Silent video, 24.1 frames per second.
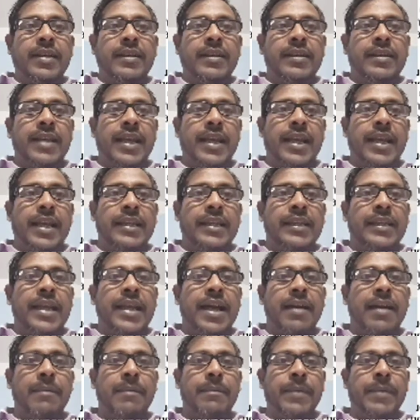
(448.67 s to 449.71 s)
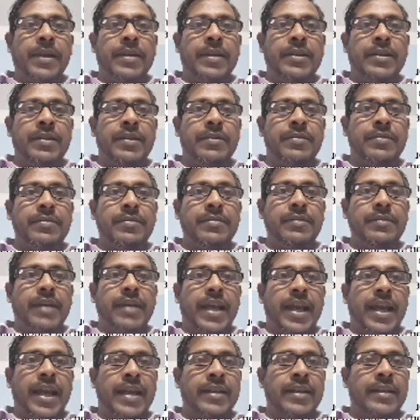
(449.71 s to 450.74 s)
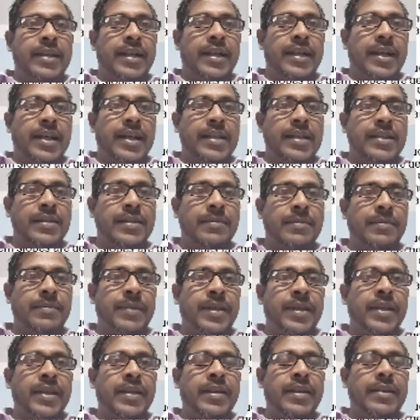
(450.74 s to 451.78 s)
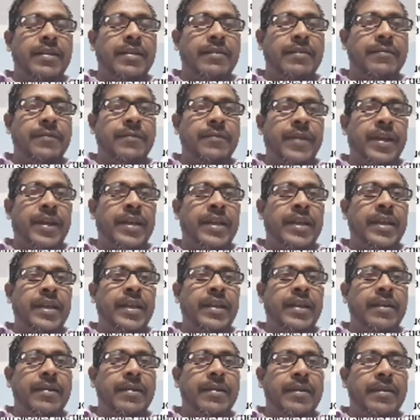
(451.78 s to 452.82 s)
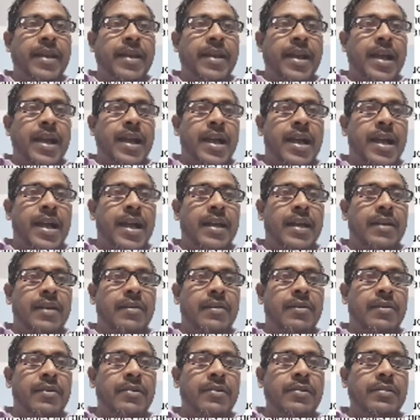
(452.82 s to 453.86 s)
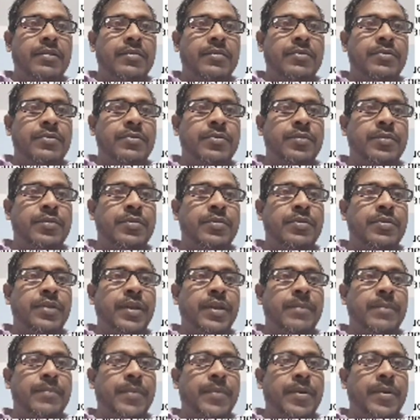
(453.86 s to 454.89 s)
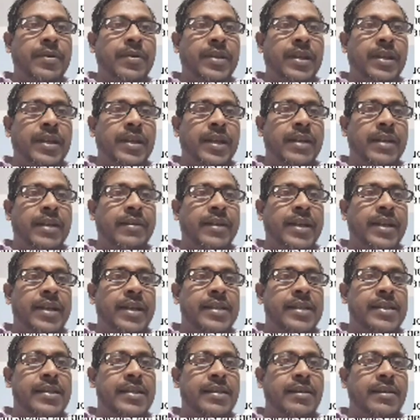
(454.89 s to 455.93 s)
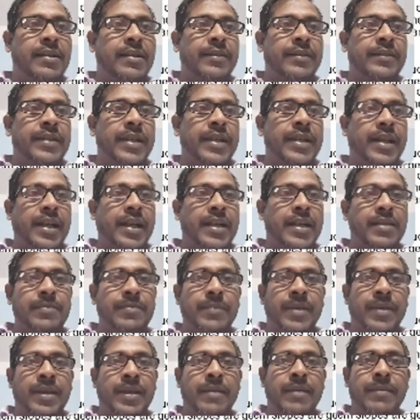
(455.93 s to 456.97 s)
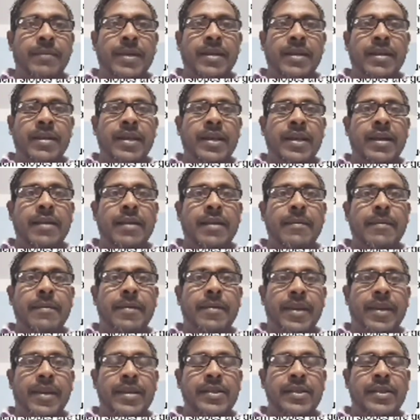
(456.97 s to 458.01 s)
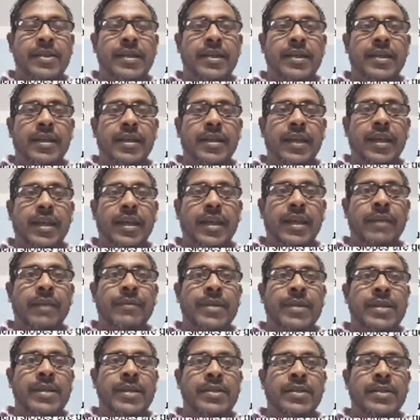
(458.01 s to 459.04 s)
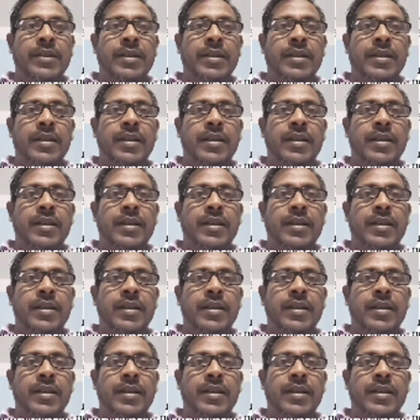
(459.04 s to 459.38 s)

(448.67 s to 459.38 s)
The Ladakh Plateau and the Kashmir Valley are all 2 important areas of the Kashmir Himalaya region in Himachal